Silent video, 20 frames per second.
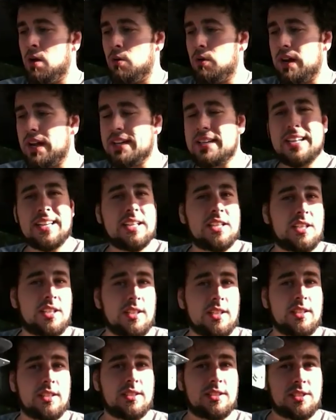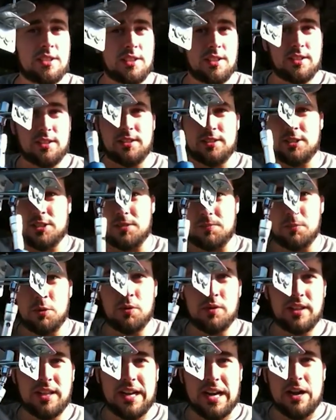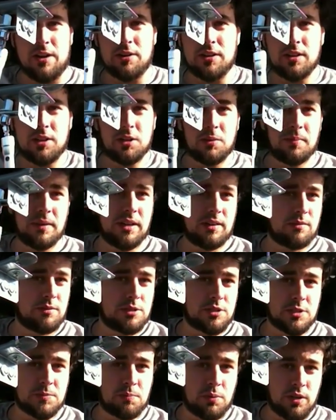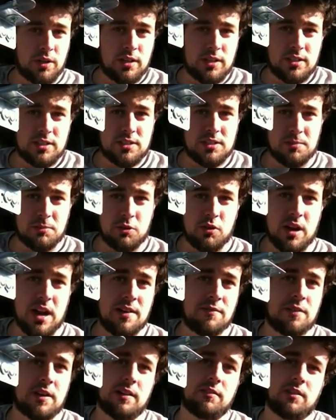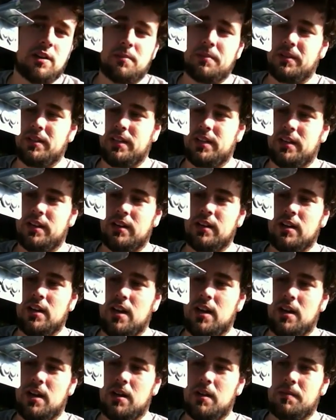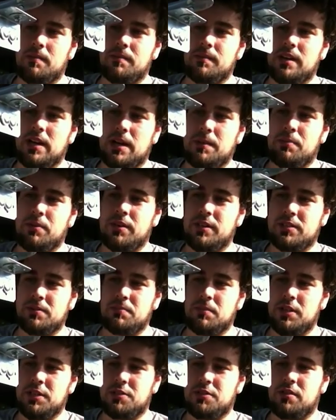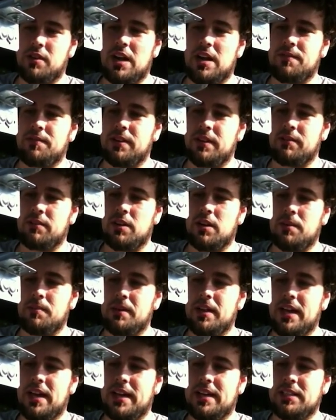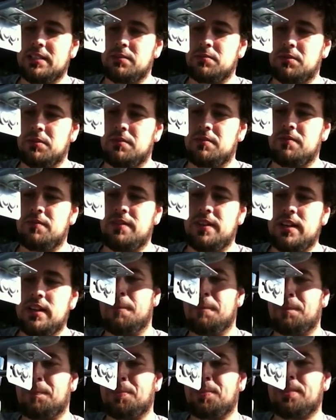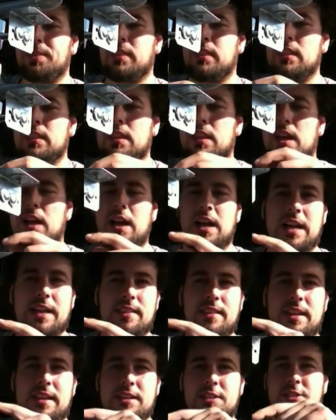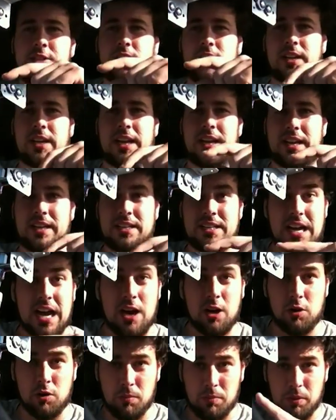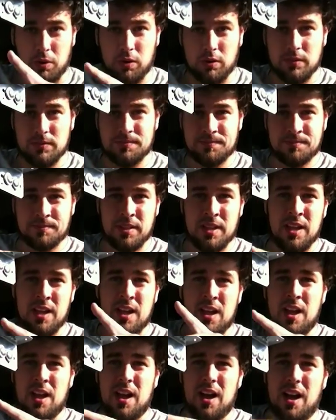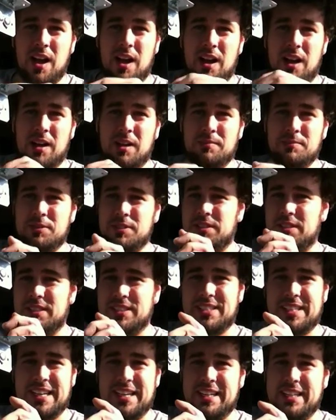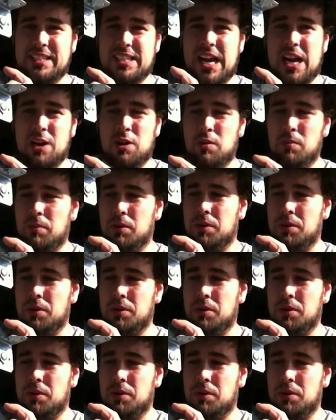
what I did to, to smooth it out a little bit was just put some graphite rub in there. Um, I put as much graphite rub as would fit I then took a toggle bolt, um, just a skinny toggle